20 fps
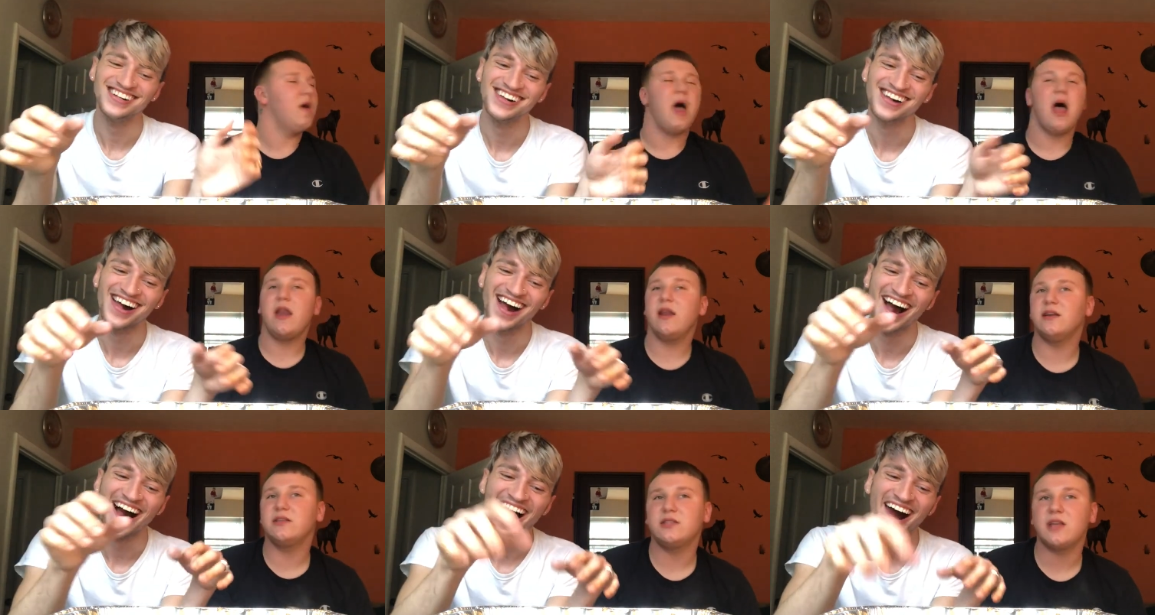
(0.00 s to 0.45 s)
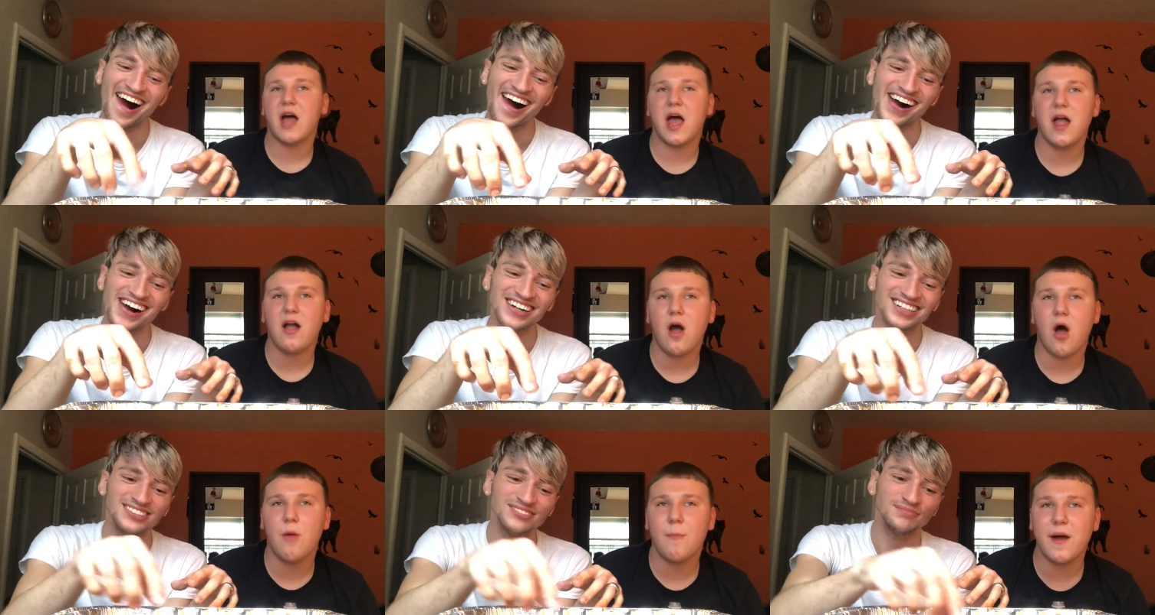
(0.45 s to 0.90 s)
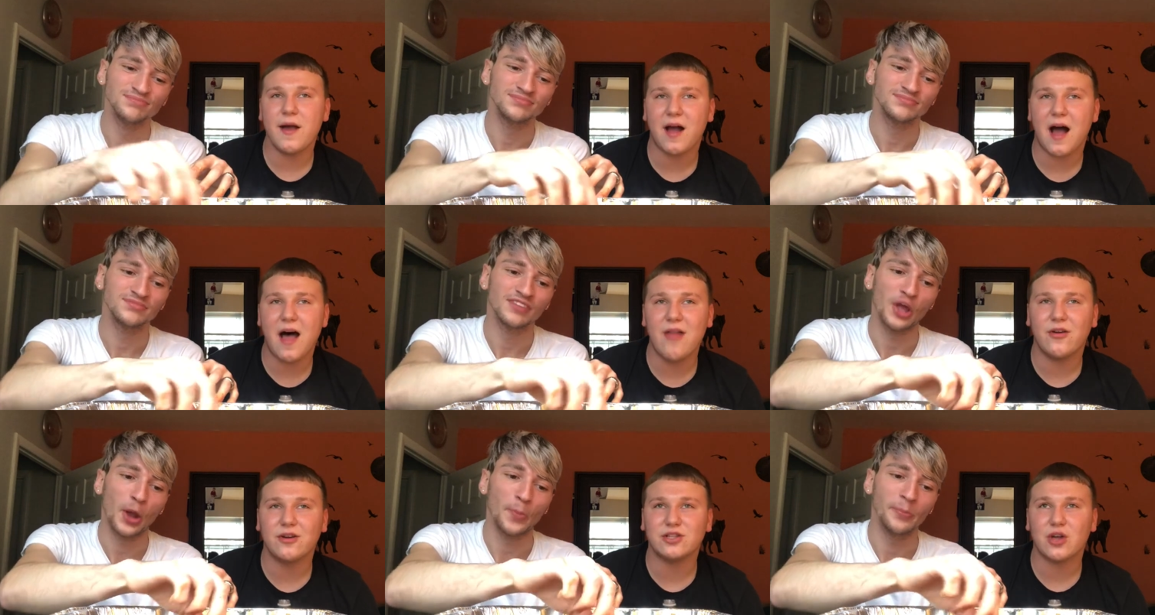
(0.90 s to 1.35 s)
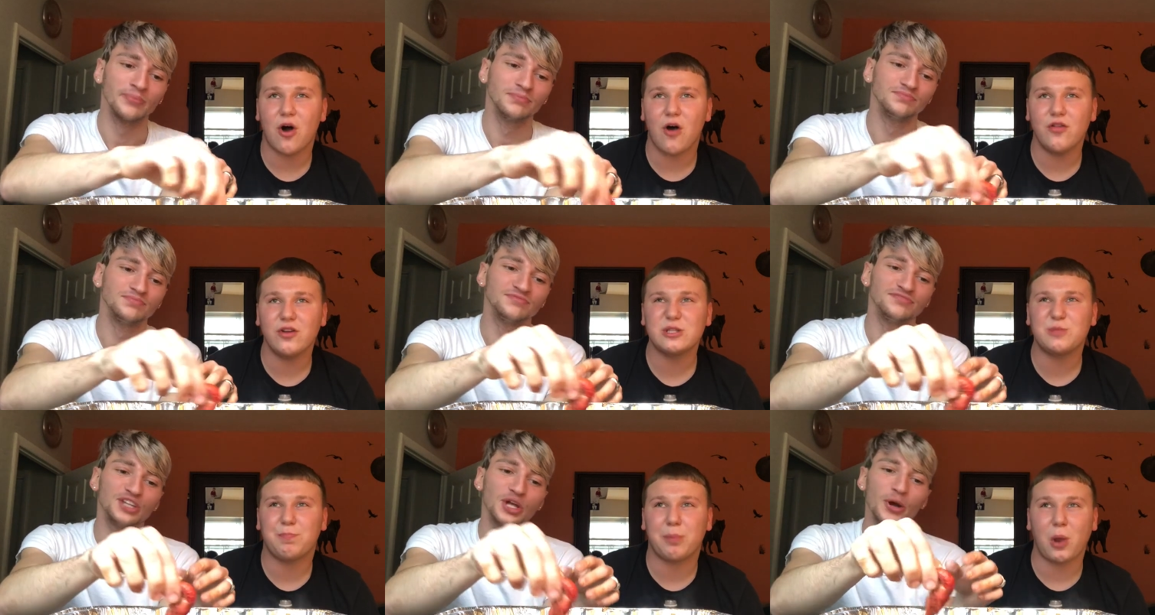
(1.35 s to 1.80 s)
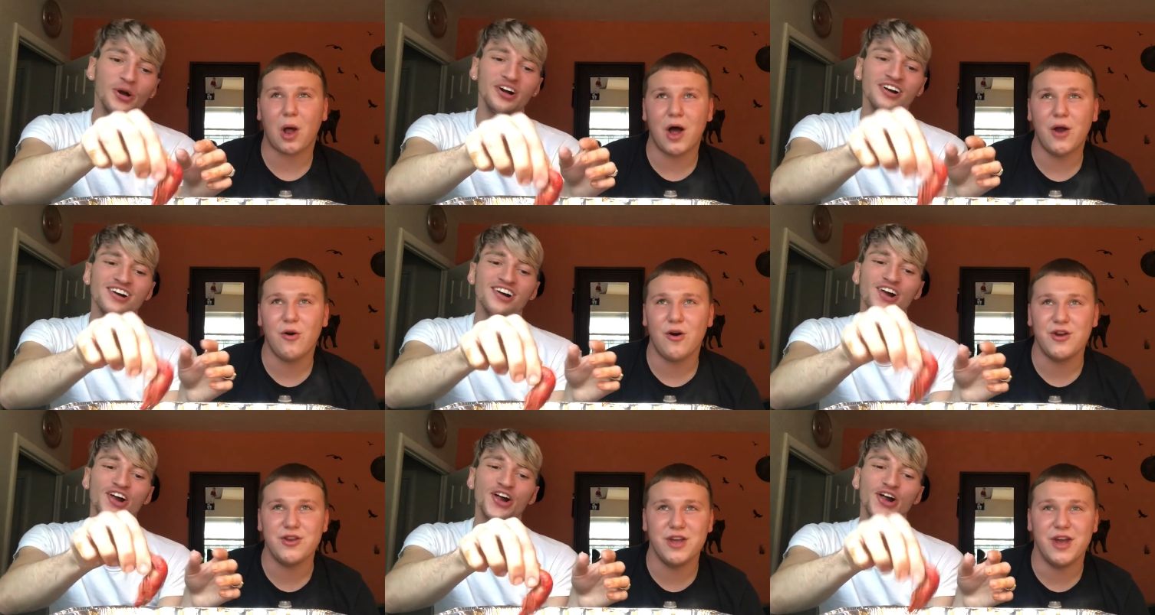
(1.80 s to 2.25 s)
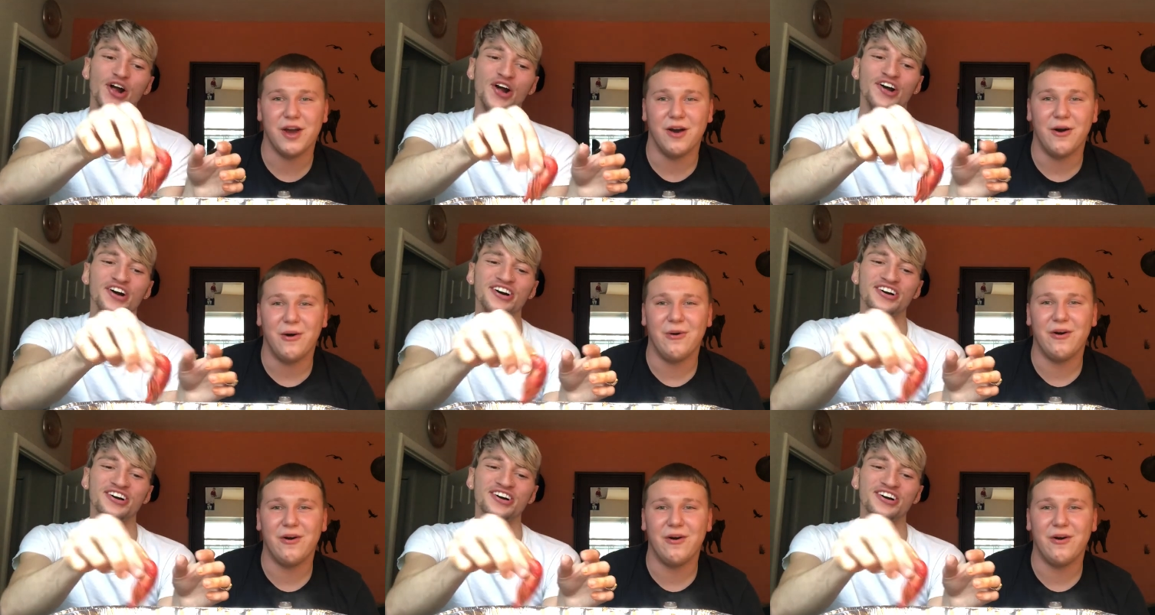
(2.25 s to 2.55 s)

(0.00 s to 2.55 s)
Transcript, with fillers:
Speaker 1: And he's like, oh my god, there's all this blood on you.